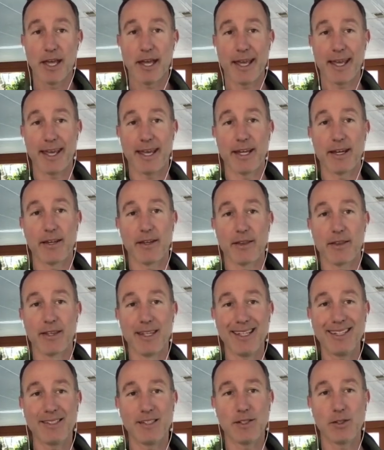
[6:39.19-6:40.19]
And
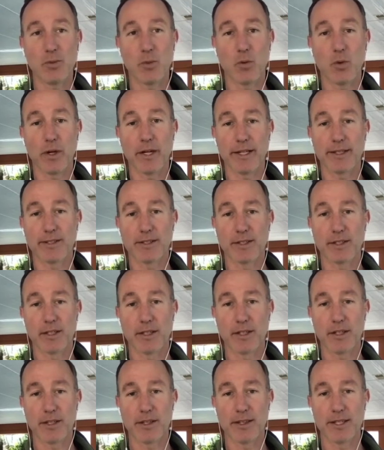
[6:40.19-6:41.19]
this is what
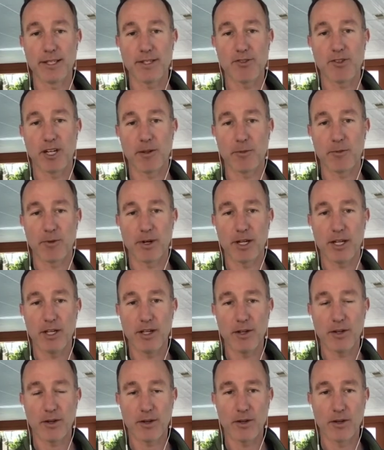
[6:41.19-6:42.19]
this gentleman right
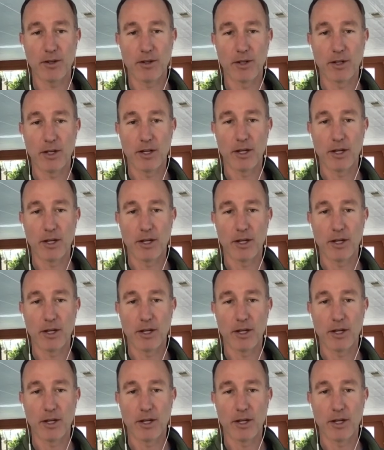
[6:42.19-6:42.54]
here,